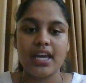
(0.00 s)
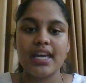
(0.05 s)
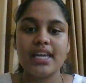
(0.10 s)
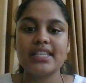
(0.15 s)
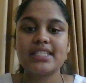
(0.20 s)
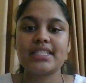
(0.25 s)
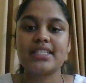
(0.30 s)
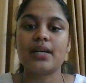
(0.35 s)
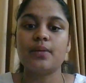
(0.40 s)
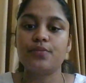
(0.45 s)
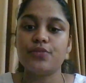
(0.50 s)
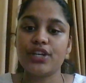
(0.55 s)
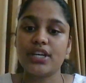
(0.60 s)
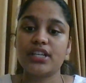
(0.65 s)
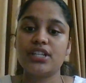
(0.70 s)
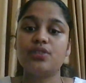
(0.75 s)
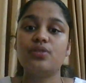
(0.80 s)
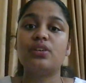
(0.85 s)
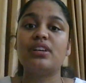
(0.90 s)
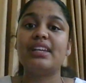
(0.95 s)
is
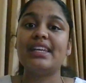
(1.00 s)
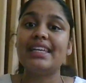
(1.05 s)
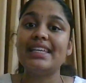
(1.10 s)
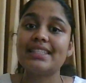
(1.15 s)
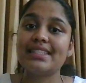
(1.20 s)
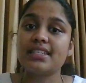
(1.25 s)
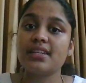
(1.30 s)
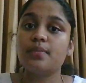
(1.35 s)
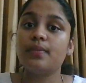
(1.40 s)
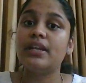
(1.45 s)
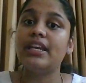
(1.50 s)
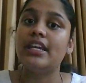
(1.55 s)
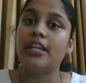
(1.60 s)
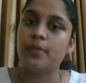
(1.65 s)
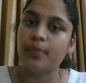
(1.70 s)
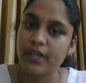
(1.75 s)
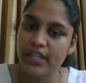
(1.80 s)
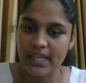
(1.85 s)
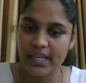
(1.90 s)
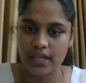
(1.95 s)
subject to reasonable
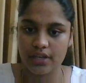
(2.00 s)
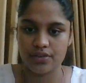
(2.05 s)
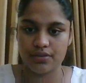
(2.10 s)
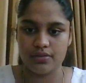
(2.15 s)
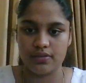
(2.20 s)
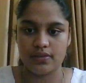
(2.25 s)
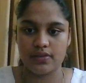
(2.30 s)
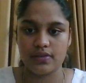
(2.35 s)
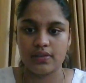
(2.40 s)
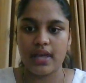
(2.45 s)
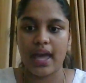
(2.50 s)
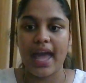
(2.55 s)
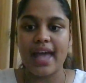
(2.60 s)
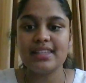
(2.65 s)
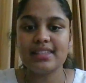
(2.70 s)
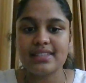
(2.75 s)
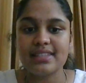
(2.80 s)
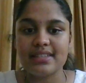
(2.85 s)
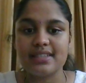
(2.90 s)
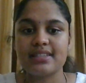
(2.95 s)
limitations
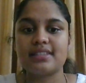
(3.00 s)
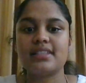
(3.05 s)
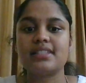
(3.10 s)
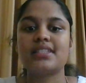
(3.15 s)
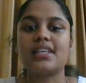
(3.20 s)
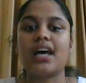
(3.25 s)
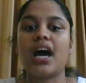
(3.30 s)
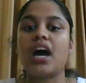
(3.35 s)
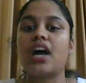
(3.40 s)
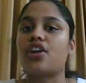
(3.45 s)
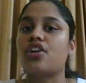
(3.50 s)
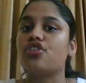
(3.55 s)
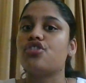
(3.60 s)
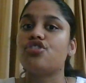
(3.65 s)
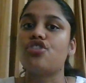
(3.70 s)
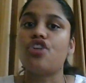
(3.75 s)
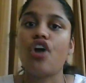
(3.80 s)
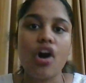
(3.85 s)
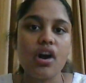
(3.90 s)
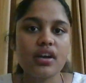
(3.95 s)
and citizens are
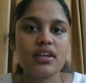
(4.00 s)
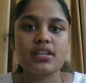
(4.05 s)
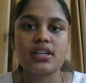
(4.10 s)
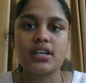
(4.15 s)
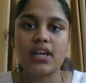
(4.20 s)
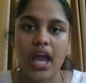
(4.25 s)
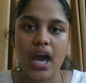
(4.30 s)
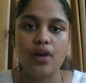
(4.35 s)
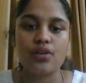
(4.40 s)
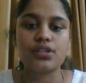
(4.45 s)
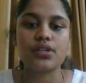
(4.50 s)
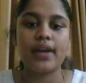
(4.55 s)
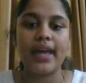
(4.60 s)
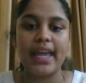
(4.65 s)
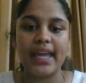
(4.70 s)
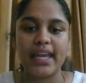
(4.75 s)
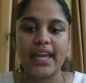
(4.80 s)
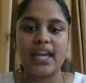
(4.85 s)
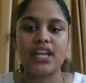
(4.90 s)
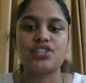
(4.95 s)
not allowed to
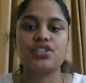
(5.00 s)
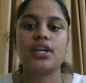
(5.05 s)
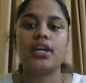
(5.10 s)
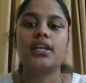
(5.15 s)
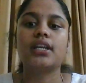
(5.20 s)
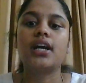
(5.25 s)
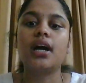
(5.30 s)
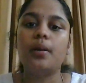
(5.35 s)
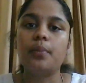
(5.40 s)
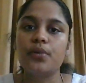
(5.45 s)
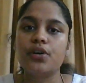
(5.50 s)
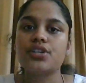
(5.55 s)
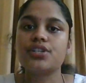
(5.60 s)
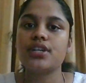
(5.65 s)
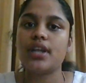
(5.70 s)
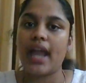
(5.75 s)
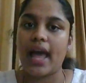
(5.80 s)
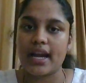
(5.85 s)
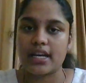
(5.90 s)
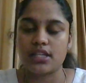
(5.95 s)
engage in
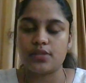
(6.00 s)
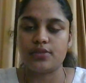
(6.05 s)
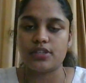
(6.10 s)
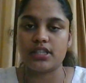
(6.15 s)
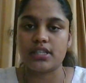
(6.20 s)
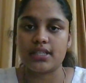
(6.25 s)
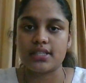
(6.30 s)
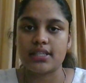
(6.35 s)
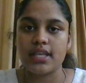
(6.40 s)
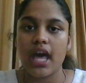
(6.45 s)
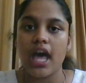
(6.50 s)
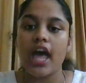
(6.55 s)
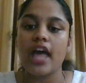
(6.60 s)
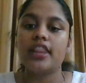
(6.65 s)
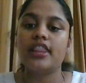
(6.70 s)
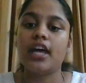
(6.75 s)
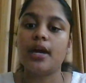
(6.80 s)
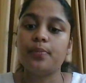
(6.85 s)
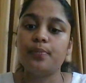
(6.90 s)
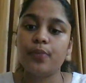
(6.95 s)
commercial activities
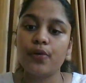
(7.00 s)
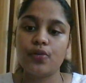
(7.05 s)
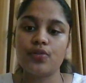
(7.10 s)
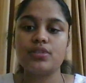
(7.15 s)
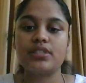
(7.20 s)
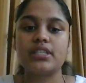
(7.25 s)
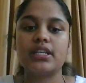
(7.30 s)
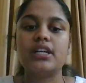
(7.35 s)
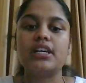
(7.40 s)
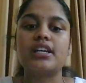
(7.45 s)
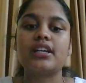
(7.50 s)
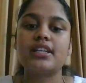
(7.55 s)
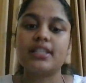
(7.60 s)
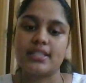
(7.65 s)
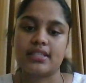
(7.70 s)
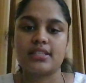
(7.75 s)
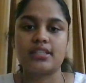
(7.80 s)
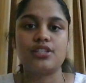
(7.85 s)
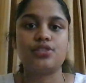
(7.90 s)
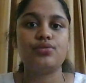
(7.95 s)
that pose a
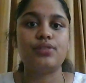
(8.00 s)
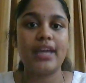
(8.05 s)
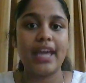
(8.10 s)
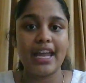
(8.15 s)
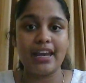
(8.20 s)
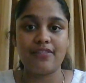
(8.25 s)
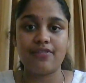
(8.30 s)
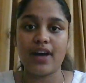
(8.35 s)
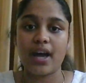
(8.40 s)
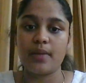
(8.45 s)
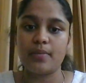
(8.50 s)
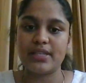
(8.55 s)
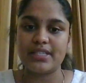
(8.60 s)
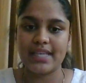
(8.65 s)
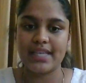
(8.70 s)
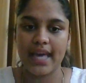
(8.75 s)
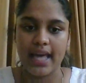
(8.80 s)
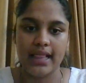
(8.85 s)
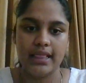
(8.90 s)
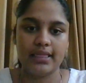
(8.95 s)
risk to the environment's
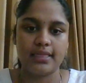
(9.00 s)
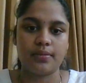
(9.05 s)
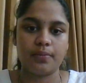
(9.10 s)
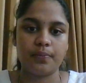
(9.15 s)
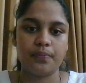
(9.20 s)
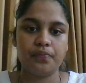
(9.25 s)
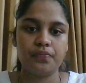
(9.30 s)
health.